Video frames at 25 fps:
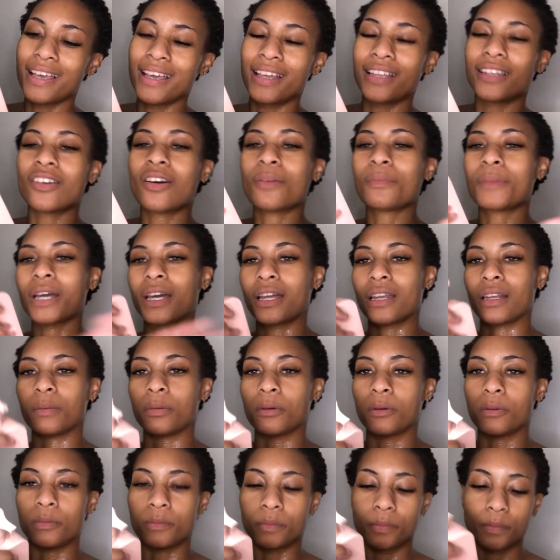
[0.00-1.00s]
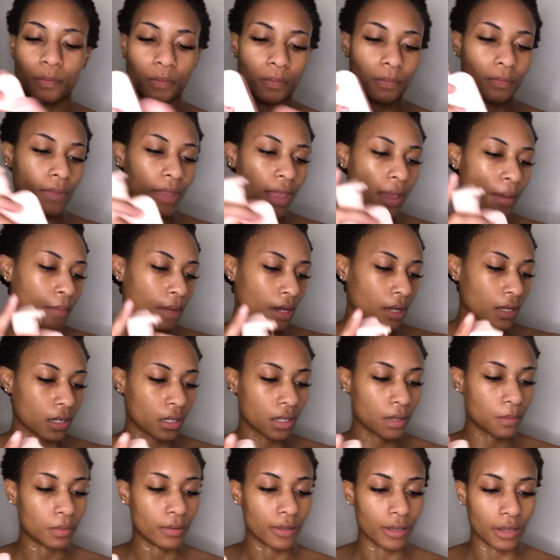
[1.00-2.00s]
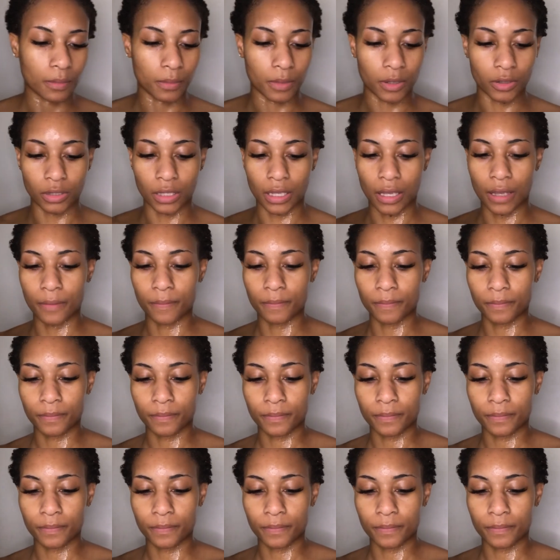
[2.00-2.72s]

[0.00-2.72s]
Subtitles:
no, I'm not gonna complain about that.